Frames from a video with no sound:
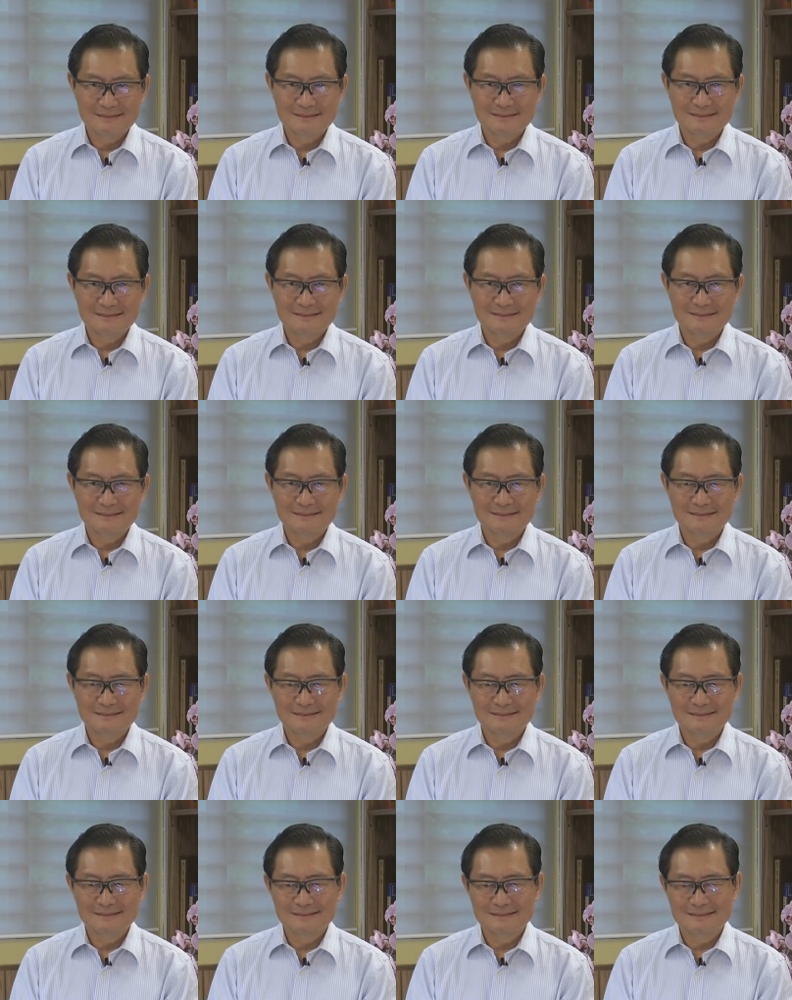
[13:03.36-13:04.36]

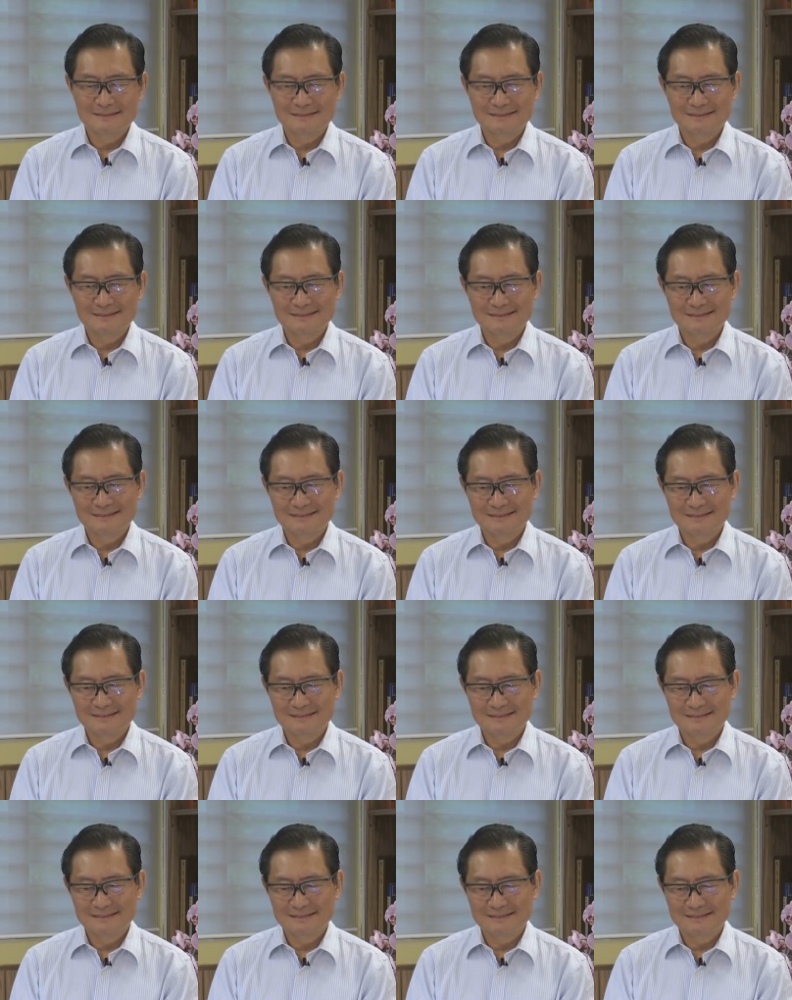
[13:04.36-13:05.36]

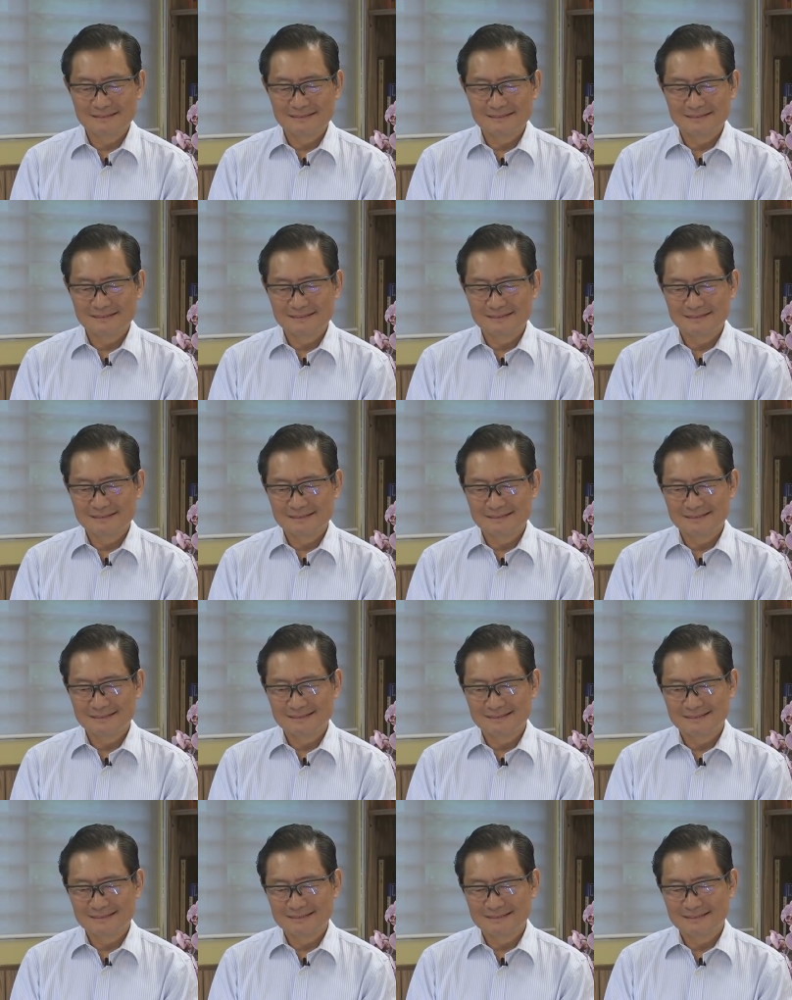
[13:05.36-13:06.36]

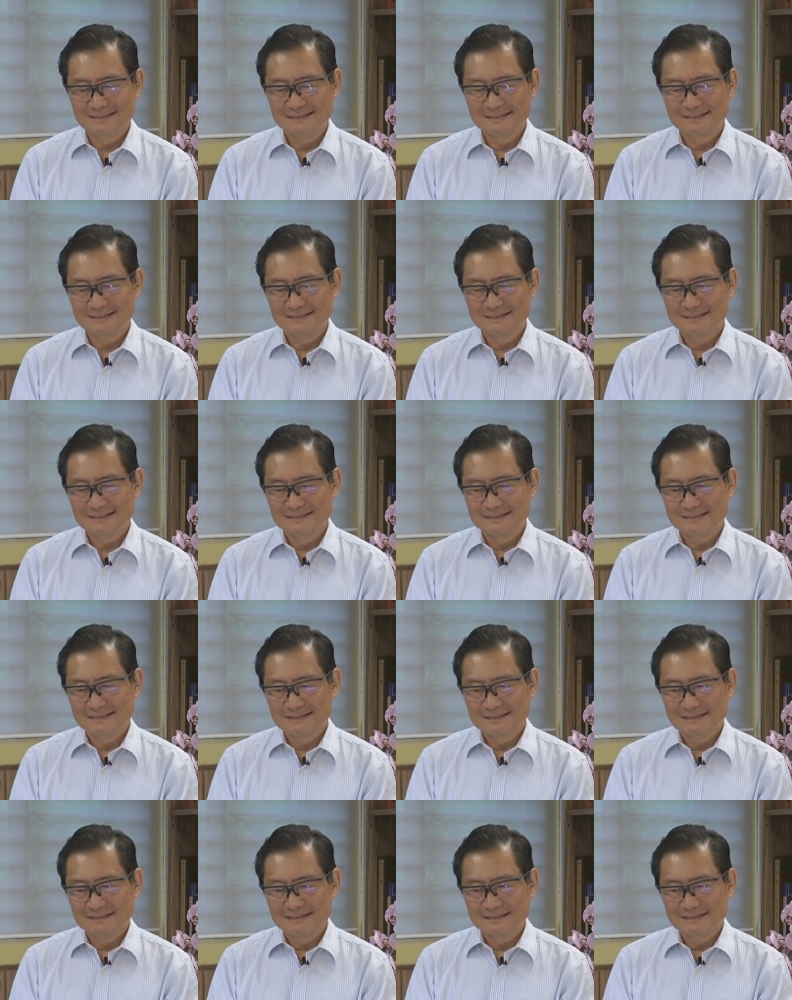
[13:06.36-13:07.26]
(no one is talking)